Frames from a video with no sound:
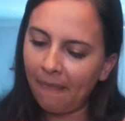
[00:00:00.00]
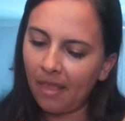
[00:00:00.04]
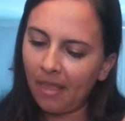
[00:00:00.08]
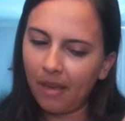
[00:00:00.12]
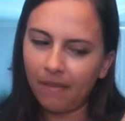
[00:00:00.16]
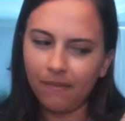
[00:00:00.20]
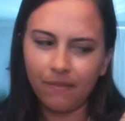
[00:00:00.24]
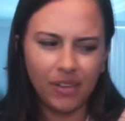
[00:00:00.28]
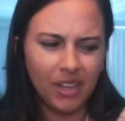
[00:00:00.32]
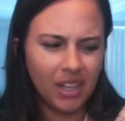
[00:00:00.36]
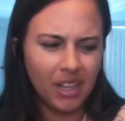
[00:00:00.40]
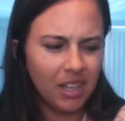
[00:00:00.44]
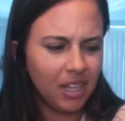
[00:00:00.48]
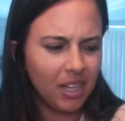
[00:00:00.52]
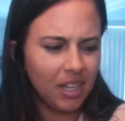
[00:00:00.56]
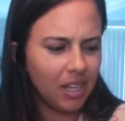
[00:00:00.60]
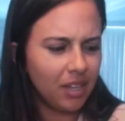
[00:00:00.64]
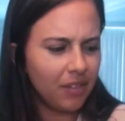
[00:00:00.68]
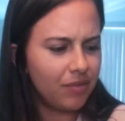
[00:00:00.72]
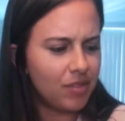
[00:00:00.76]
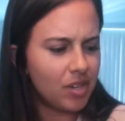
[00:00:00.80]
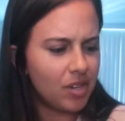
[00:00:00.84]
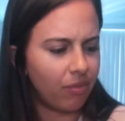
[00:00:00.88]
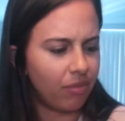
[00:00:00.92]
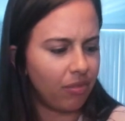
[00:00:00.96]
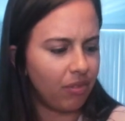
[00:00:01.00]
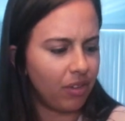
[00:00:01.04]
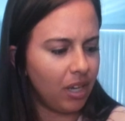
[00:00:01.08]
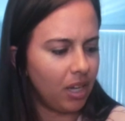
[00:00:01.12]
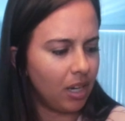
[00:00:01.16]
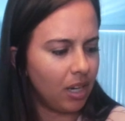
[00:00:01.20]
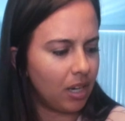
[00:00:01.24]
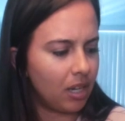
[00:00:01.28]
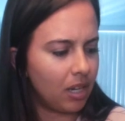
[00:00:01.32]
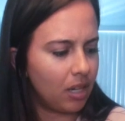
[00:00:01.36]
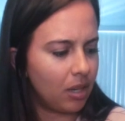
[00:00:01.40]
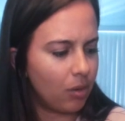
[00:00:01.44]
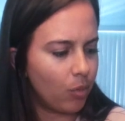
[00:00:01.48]
feeling of defeat
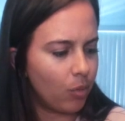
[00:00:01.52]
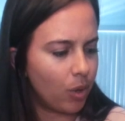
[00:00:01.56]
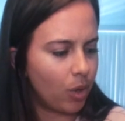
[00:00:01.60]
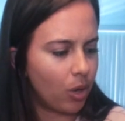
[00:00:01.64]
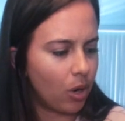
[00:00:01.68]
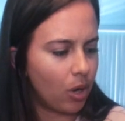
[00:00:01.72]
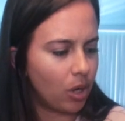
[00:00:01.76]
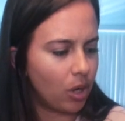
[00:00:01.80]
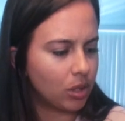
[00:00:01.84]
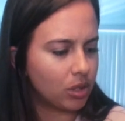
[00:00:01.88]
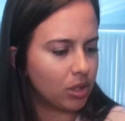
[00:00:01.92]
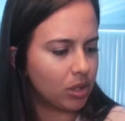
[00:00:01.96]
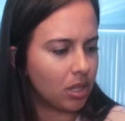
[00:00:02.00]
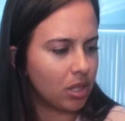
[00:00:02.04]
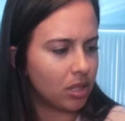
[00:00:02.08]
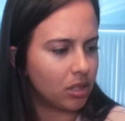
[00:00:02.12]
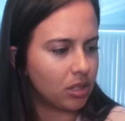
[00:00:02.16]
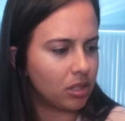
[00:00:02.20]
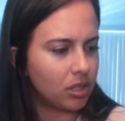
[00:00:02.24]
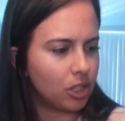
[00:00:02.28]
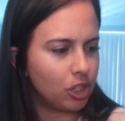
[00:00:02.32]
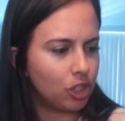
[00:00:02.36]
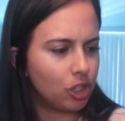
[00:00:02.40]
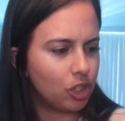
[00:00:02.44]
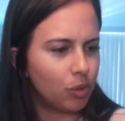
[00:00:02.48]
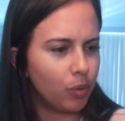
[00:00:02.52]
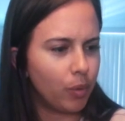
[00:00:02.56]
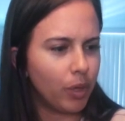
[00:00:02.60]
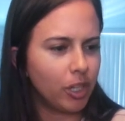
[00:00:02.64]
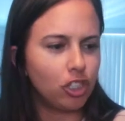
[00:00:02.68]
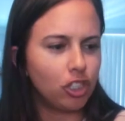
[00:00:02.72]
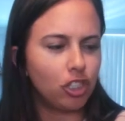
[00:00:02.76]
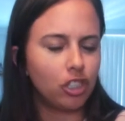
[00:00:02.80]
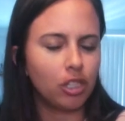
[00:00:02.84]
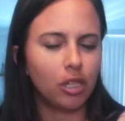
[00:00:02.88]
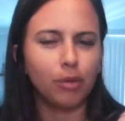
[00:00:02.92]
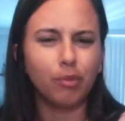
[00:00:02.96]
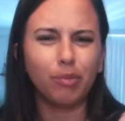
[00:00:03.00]
in regards to this
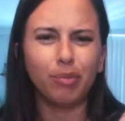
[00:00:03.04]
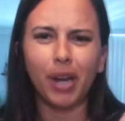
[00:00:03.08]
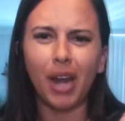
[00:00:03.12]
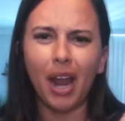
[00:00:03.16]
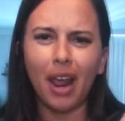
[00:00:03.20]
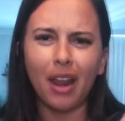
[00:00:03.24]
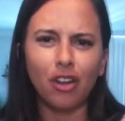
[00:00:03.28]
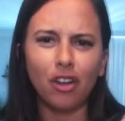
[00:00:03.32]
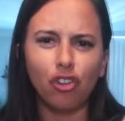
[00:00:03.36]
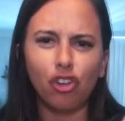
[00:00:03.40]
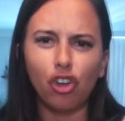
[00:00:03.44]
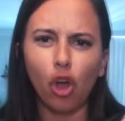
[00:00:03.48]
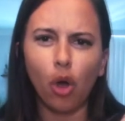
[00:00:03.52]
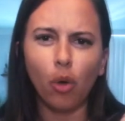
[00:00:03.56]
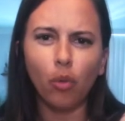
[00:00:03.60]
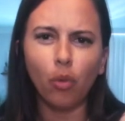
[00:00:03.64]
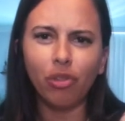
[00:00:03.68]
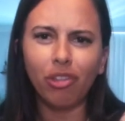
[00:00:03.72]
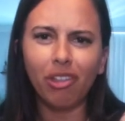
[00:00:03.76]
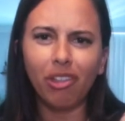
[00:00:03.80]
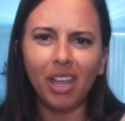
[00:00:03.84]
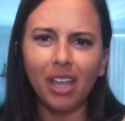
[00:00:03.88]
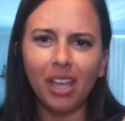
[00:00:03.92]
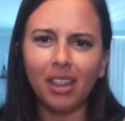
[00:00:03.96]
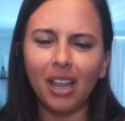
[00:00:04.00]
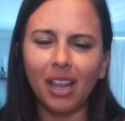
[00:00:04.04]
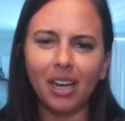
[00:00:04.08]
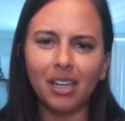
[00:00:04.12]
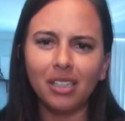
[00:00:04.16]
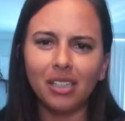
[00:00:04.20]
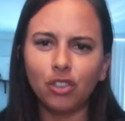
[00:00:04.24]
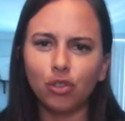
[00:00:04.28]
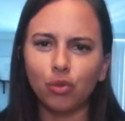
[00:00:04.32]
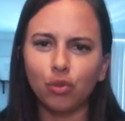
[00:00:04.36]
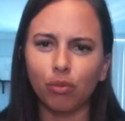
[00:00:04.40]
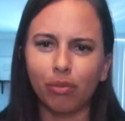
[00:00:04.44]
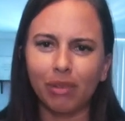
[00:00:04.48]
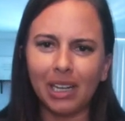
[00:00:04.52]
situation, but I don't think that
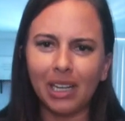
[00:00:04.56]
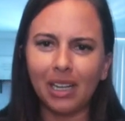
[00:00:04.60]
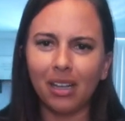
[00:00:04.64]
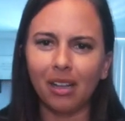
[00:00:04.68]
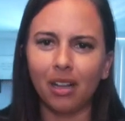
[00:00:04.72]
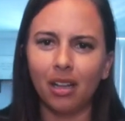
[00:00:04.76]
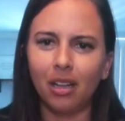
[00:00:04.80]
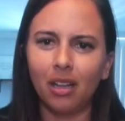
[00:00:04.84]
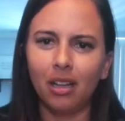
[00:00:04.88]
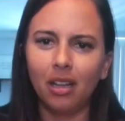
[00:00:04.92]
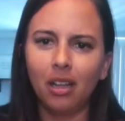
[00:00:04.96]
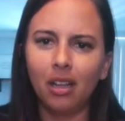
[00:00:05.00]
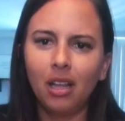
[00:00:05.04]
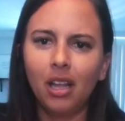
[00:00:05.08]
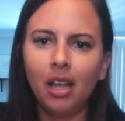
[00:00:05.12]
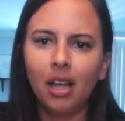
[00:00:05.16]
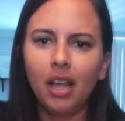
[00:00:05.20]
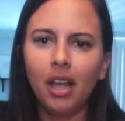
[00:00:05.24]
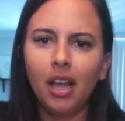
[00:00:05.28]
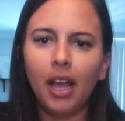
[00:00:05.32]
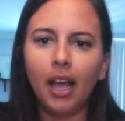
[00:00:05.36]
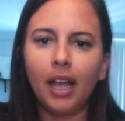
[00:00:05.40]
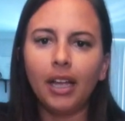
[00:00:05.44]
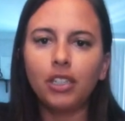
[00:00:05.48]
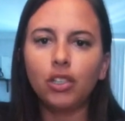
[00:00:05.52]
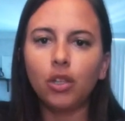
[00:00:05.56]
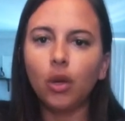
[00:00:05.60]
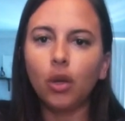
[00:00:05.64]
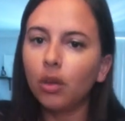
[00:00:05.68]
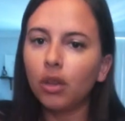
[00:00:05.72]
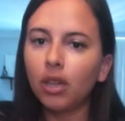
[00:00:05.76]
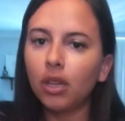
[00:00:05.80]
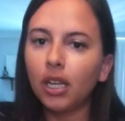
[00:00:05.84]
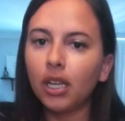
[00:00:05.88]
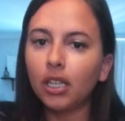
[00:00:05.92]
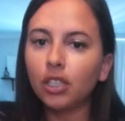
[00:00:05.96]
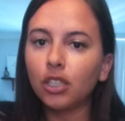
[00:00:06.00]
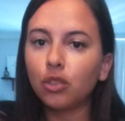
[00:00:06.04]
it's real. I don't
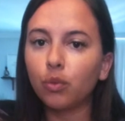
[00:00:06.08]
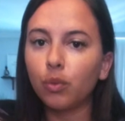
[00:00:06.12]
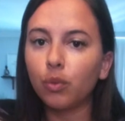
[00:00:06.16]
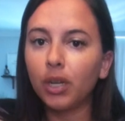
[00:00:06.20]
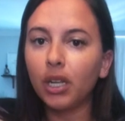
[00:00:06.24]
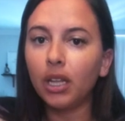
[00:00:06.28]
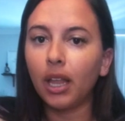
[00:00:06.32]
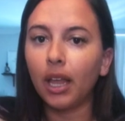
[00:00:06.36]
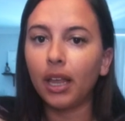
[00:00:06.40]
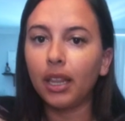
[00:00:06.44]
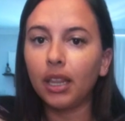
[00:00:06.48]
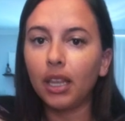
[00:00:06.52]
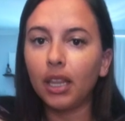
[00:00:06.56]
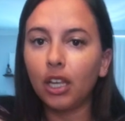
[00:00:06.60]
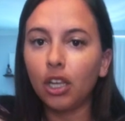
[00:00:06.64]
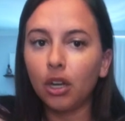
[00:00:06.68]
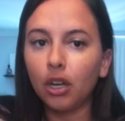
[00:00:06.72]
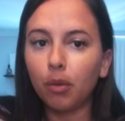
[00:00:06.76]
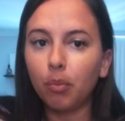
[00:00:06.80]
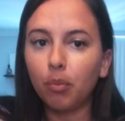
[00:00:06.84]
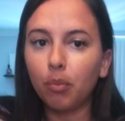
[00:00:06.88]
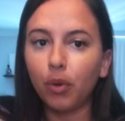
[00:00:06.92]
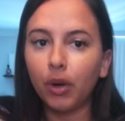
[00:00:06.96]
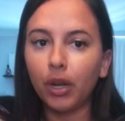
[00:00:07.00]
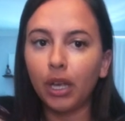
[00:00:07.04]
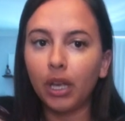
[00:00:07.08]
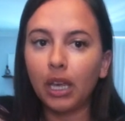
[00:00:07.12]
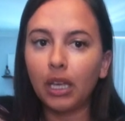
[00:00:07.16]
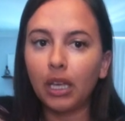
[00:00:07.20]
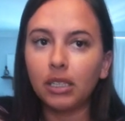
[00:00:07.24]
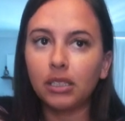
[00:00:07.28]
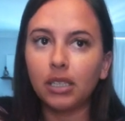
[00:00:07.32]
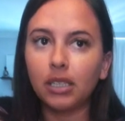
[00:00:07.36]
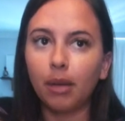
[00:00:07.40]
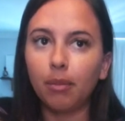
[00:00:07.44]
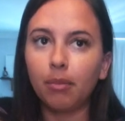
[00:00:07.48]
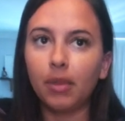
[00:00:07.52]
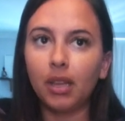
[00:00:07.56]
think it's real. I think you're bringing
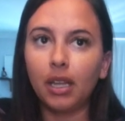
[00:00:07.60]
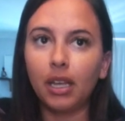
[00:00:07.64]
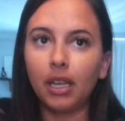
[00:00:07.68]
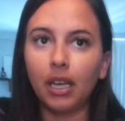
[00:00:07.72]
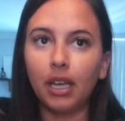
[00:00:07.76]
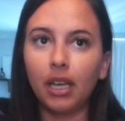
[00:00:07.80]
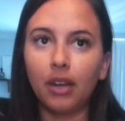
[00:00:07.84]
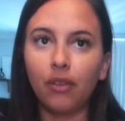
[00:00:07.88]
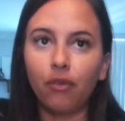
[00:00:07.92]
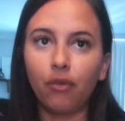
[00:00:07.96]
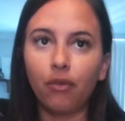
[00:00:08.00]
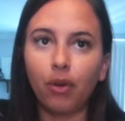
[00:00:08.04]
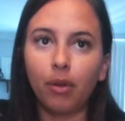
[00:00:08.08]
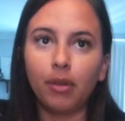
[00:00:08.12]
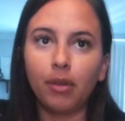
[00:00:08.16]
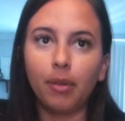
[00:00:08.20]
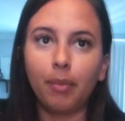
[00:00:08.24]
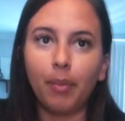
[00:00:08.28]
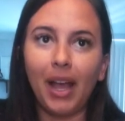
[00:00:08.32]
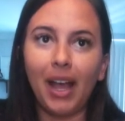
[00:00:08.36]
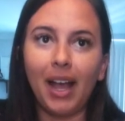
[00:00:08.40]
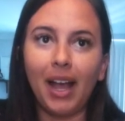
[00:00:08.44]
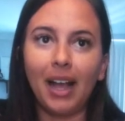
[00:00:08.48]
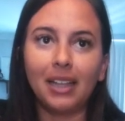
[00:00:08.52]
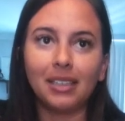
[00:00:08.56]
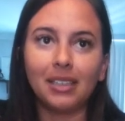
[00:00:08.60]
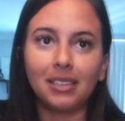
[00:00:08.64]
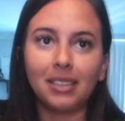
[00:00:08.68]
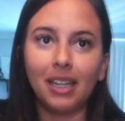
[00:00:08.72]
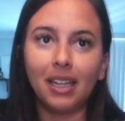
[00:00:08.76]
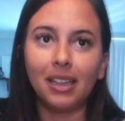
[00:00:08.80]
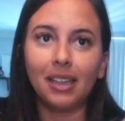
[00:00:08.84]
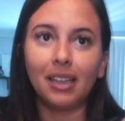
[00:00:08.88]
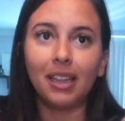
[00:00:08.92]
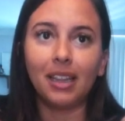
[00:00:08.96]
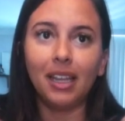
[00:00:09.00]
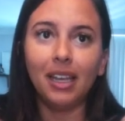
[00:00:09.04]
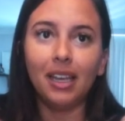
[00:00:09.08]
something in from the past.
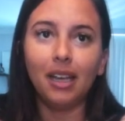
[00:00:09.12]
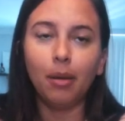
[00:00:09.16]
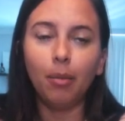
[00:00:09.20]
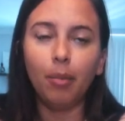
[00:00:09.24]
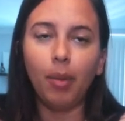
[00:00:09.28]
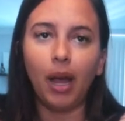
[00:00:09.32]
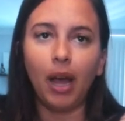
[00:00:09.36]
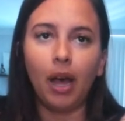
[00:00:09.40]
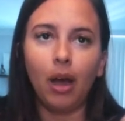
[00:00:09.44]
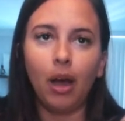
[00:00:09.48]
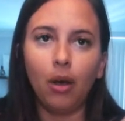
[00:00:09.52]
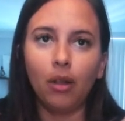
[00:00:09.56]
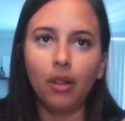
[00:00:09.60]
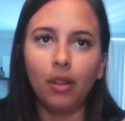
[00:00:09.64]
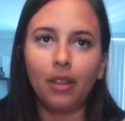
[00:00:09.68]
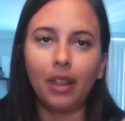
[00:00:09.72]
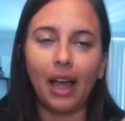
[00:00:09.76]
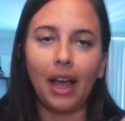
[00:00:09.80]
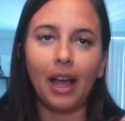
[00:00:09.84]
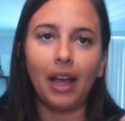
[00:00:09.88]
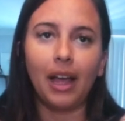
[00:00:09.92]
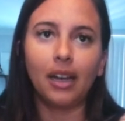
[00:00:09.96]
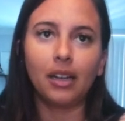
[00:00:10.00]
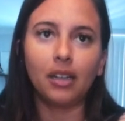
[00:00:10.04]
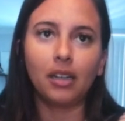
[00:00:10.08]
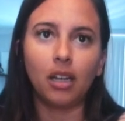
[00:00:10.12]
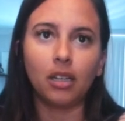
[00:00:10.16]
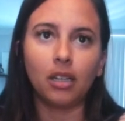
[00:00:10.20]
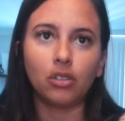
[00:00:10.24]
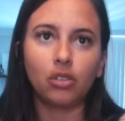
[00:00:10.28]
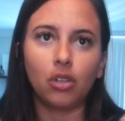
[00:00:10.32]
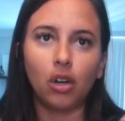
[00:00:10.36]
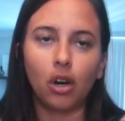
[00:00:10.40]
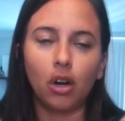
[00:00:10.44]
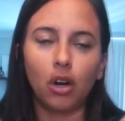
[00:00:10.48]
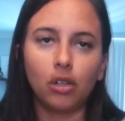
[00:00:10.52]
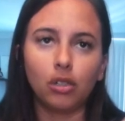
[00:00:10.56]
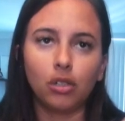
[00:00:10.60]
And think about that A
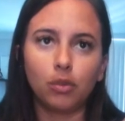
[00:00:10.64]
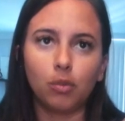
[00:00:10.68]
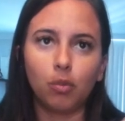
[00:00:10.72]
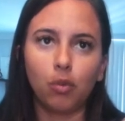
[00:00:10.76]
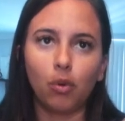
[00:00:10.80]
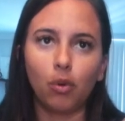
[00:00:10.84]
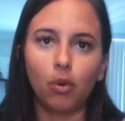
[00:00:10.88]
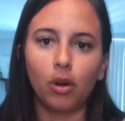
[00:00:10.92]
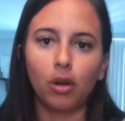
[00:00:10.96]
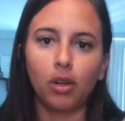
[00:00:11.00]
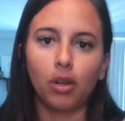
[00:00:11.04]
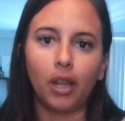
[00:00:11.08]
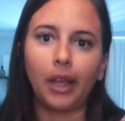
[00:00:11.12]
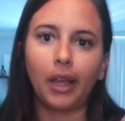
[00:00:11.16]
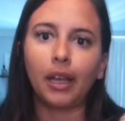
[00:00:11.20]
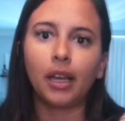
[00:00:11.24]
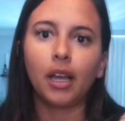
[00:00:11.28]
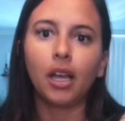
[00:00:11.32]
Star Is Born, like